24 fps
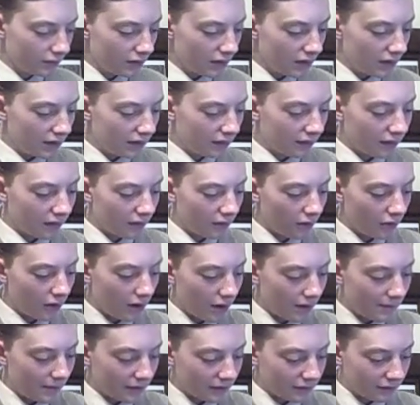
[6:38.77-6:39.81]
And,
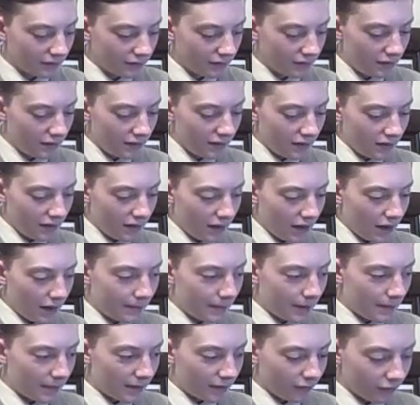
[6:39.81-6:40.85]
how
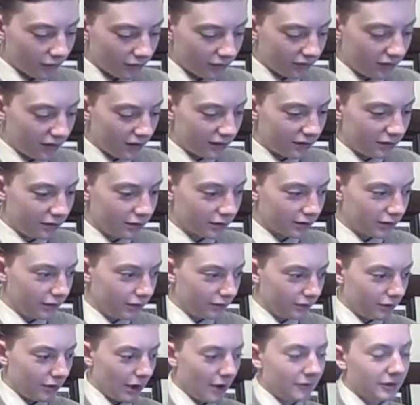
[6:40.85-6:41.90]
about my little set here could
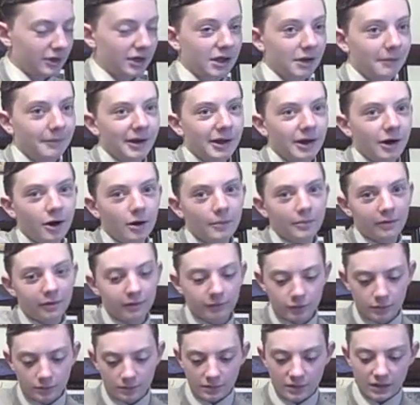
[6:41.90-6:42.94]
go? I want to get my elbow
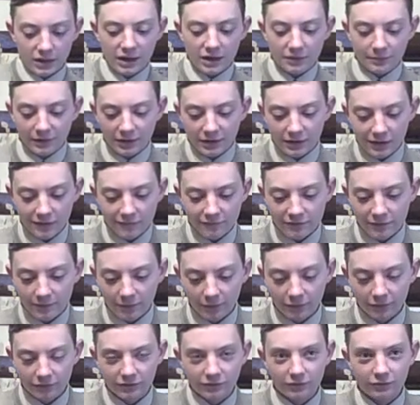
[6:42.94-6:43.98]
room. Gotta be
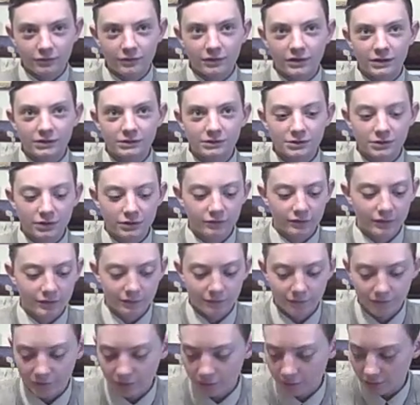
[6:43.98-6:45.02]
comfortable to do an energy drink
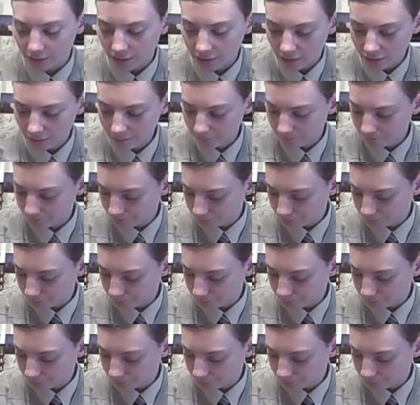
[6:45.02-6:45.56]
review, you know?